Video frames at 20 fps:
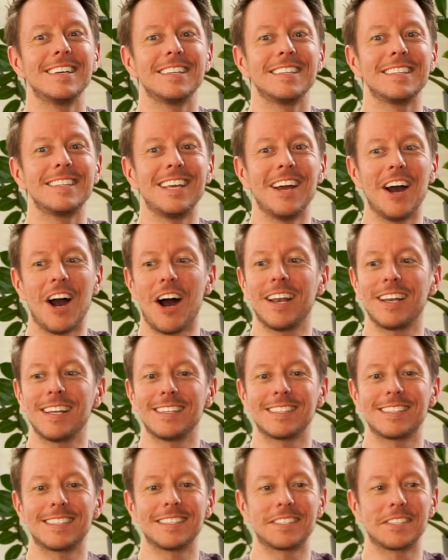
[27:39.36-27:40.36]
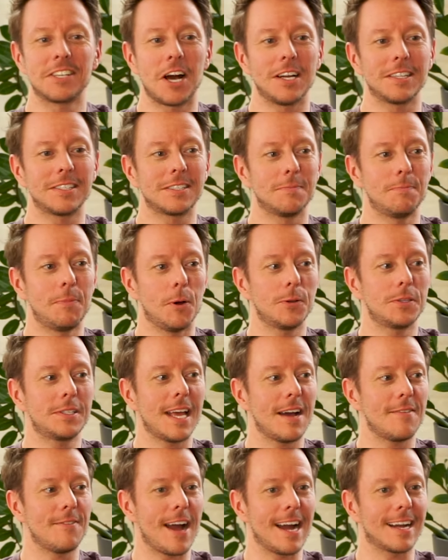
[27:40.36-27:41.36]
the audience is not supposed to
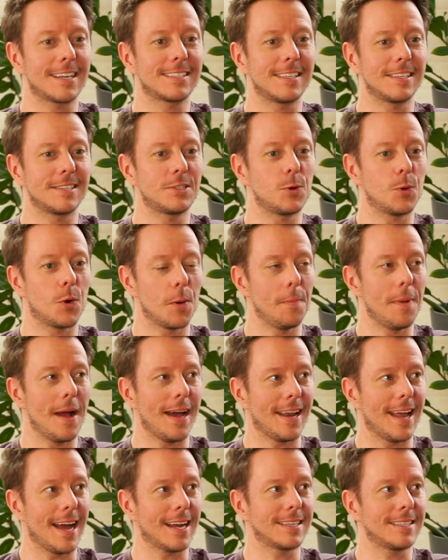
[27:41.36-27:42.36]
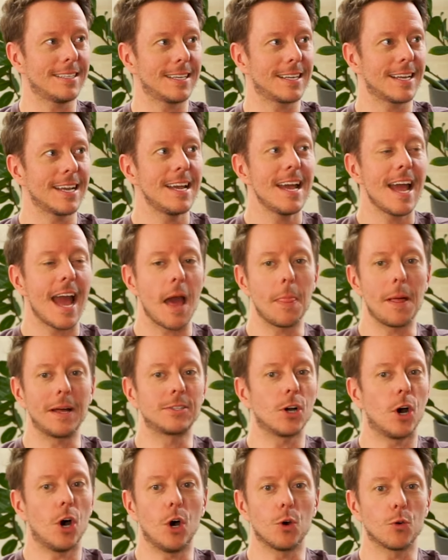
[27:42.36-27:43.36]
have access to our bad acting, and that's
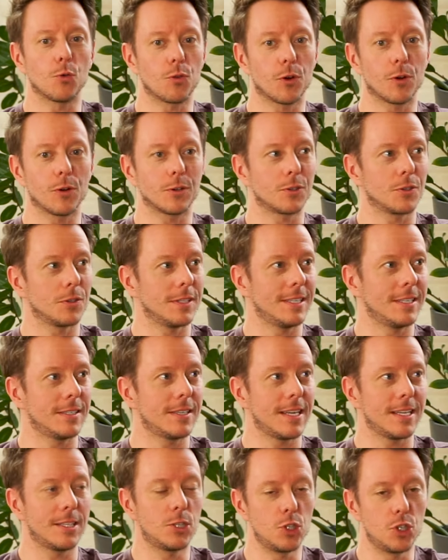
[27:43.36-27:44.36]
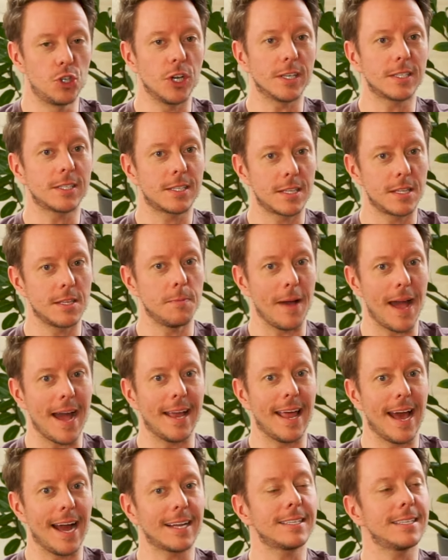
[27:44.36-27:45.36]
all rehearsal is. It's just the bad
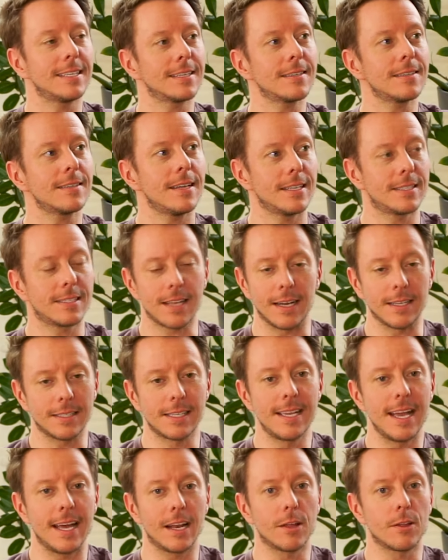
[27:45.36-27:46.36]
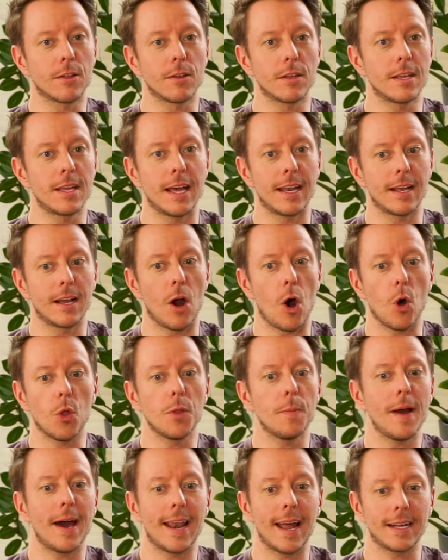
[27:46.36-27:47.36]
acting. It's us getting all the
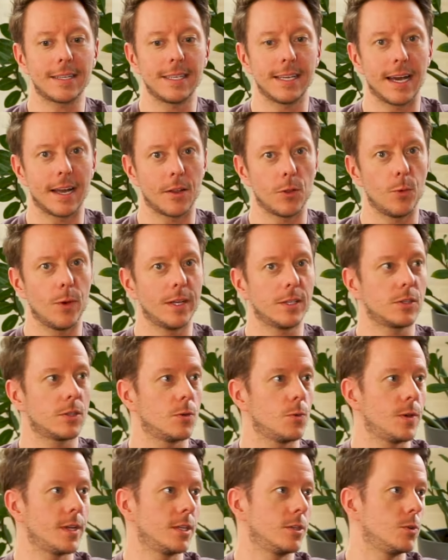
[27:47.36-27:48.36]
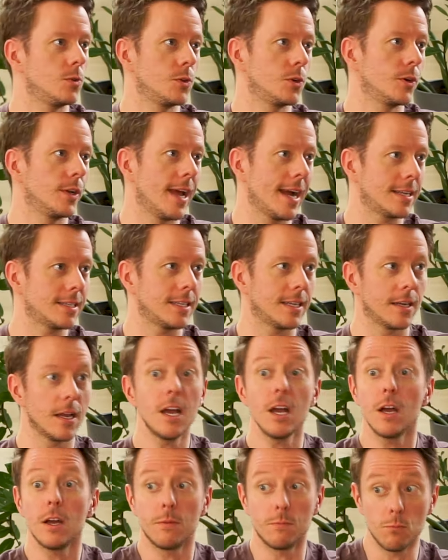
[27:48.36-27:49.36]
bad acting out of the way so that we can do the good acting
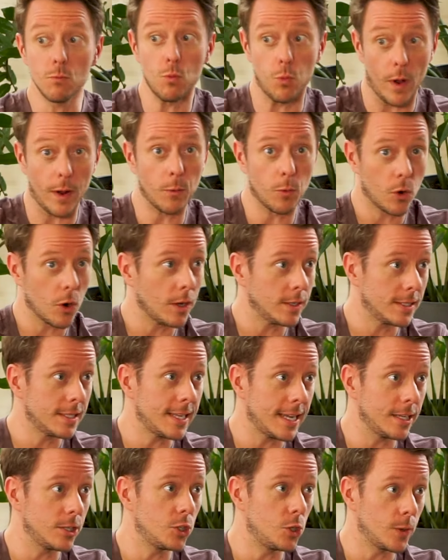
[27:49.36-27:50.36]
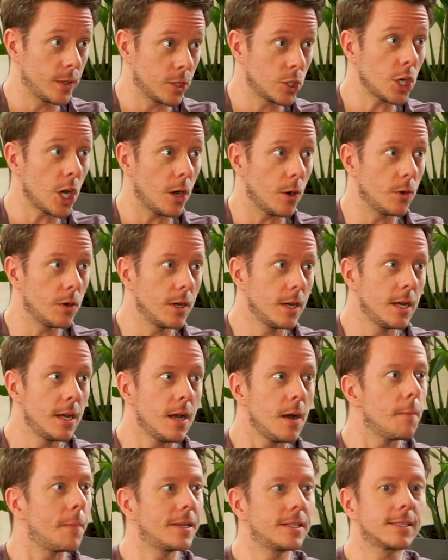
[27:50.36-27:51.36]
when we're on stage doing the show.
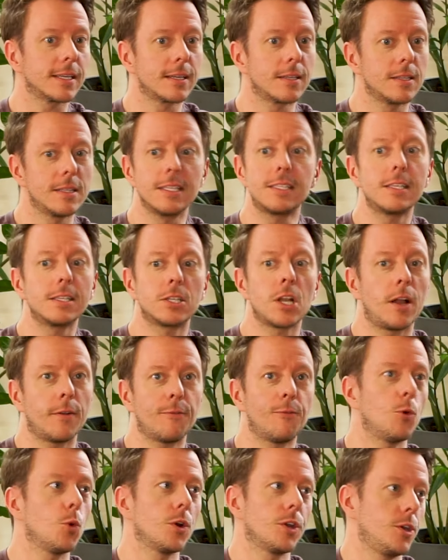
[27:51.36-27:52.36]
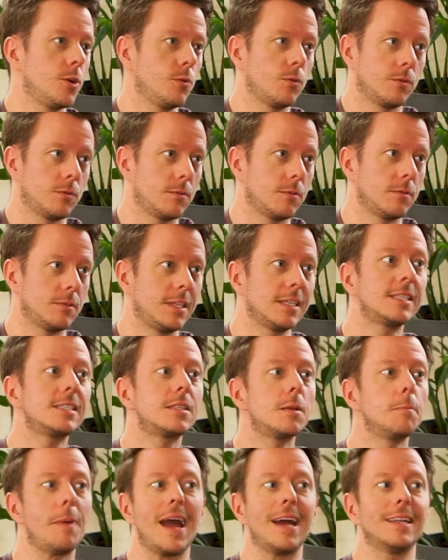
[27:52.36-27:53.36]
But it's like, this is not for you. This is the
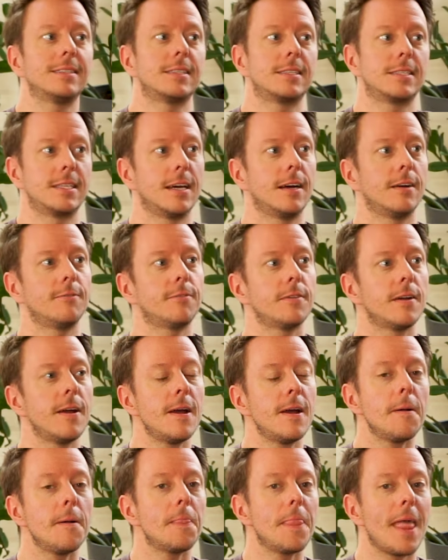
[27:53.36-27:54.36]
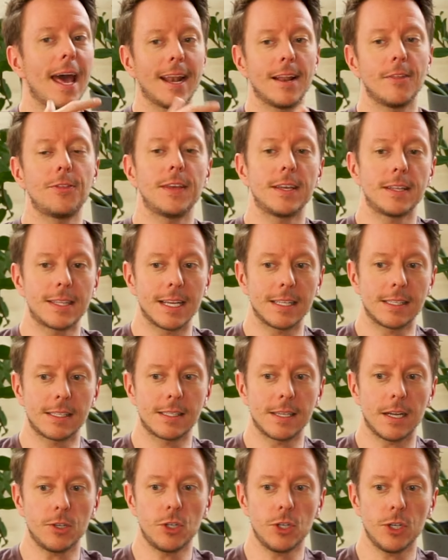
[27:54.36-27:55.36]
bad stuff. And I think that's
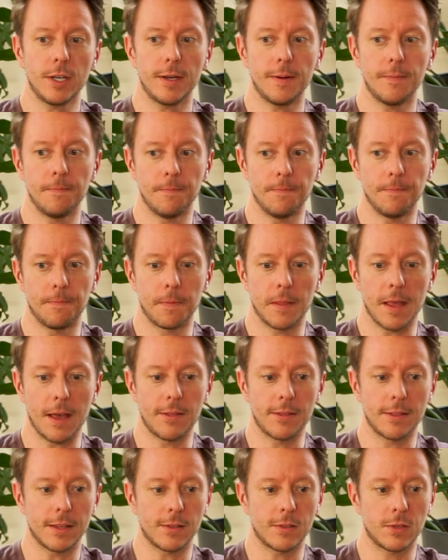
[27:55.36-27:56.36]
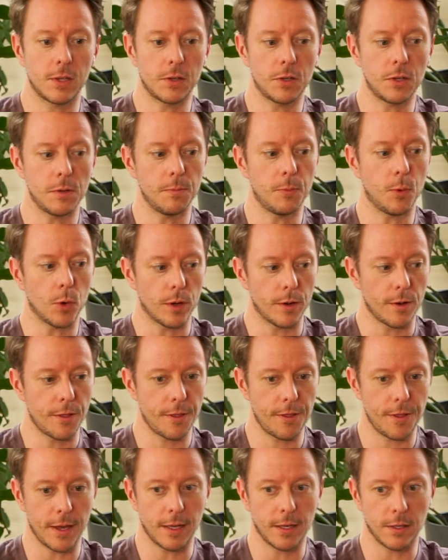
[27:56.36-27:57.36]
such an important
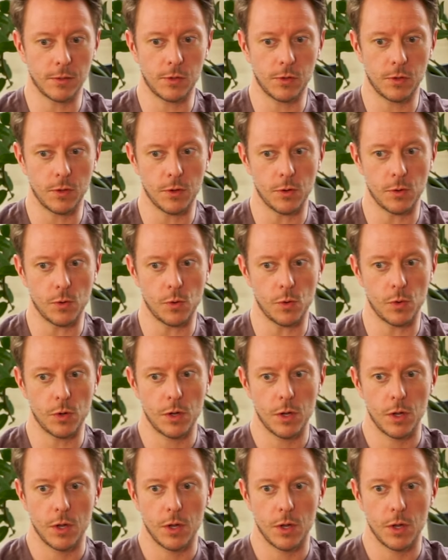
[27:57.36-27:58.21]
thing to